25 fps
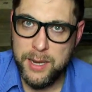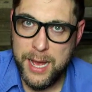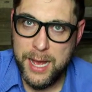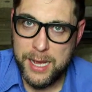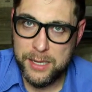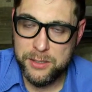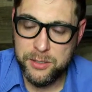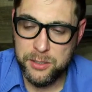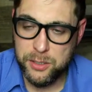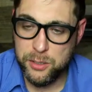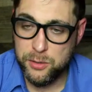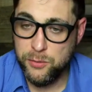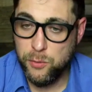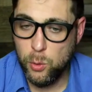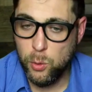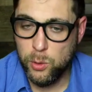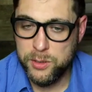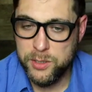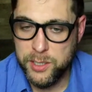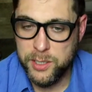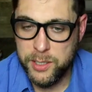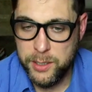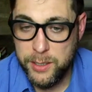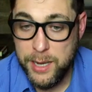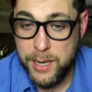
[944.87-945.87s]
Exodus
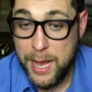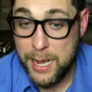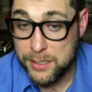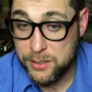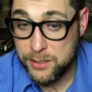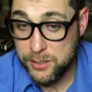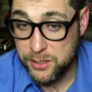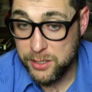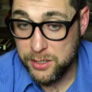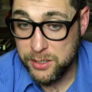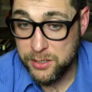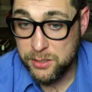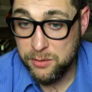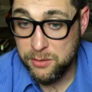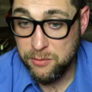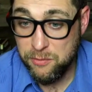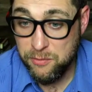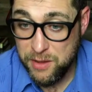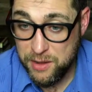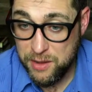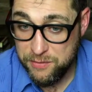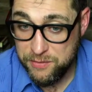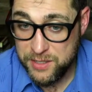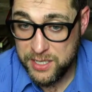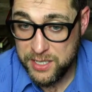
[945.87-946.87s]
14, Exodus
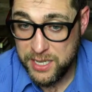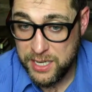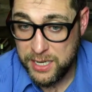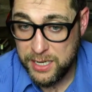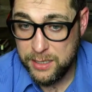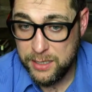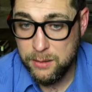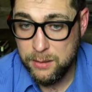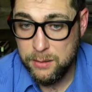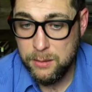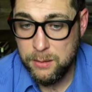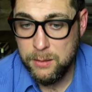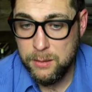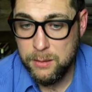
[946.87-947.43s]
15.